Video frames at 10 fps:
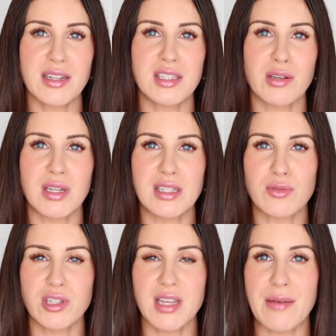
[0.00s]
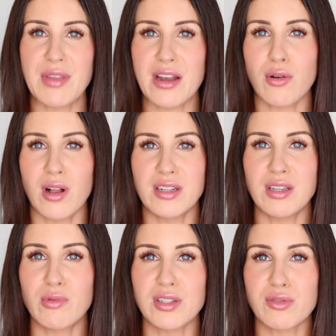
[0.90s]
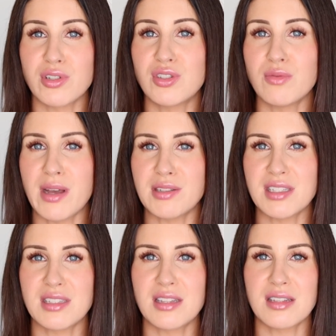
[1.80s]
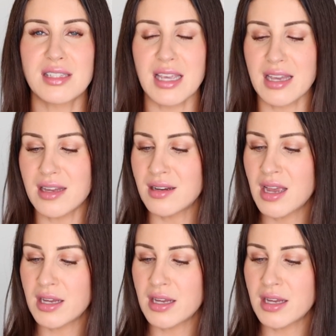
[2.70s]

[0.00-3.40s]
so it is going to have that quality where it's going to melt into the skin.